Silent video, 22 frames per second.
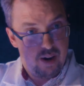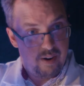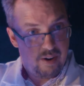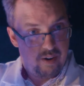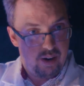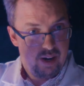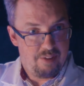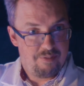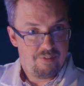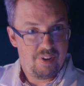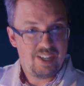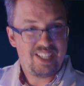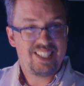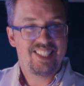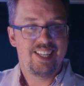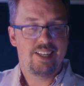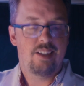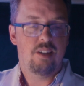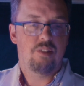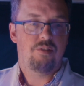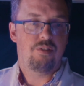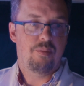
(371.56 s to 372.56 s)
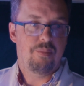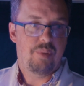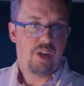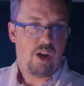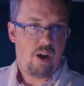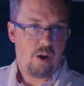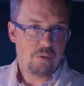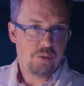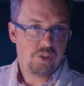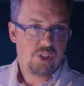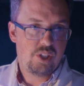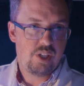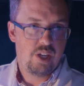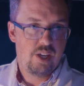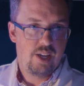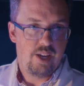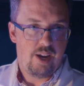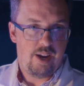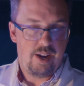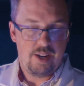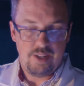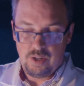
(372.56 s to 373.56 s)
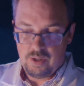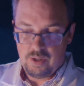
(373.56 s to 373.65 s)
are evicting from the host and